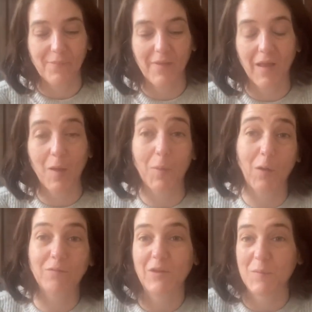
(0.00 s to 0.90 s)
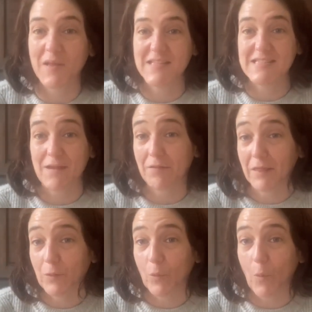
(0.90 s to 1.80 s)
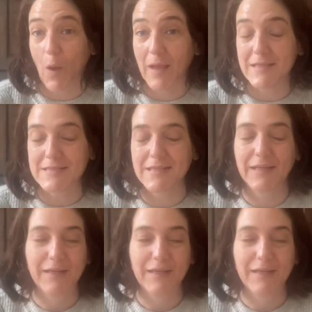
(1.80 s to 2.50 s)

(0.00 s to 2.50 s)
but hopefully you'll be able to see everything all right.